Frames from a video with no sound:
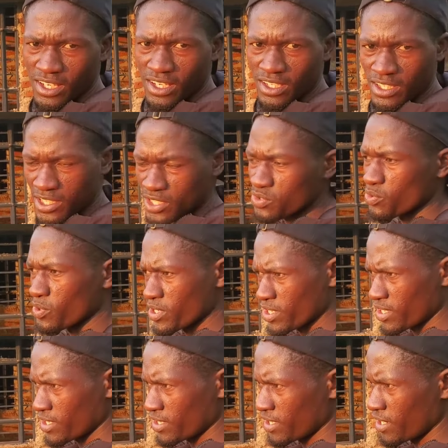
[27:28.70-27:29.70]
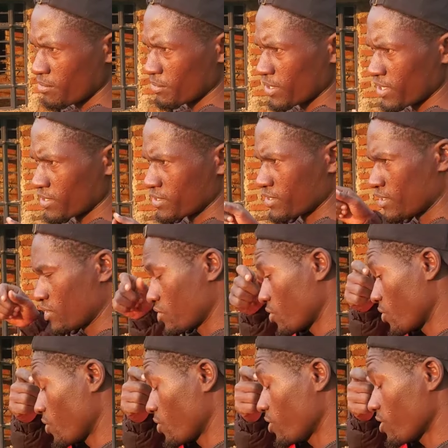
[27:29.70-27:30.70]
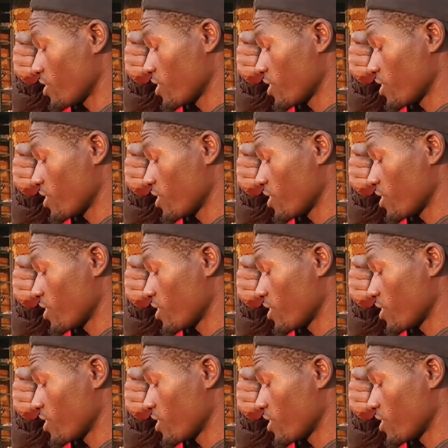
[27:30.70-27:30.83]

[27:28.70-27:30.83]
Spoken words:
Guess where I am, guys. So,